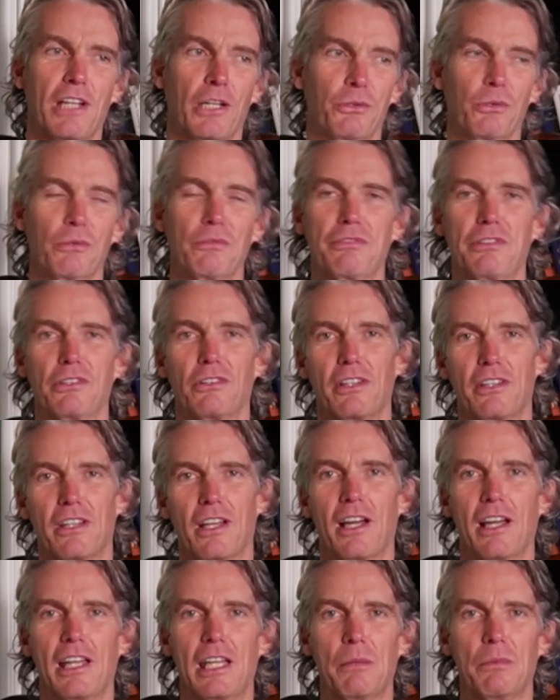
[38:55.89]
I don't feel like
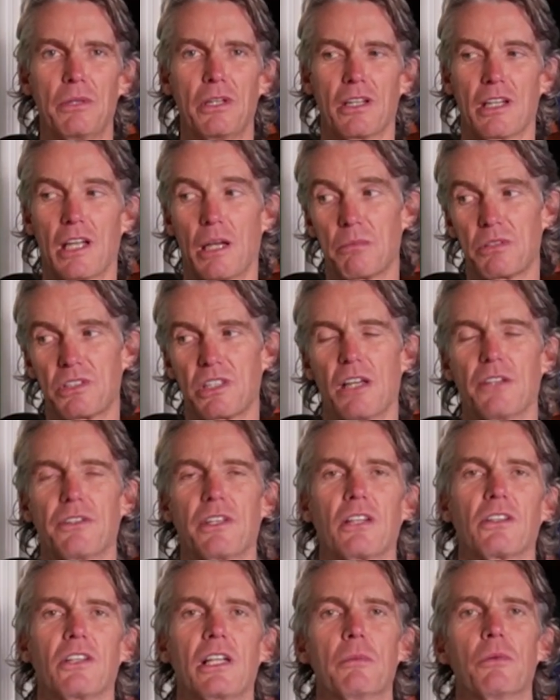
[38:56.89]
that anymore, and I'm starting
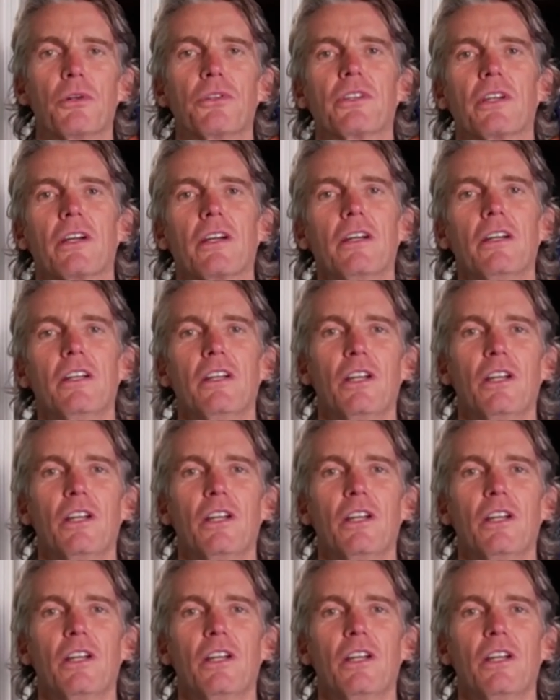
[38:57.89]
to climb out it.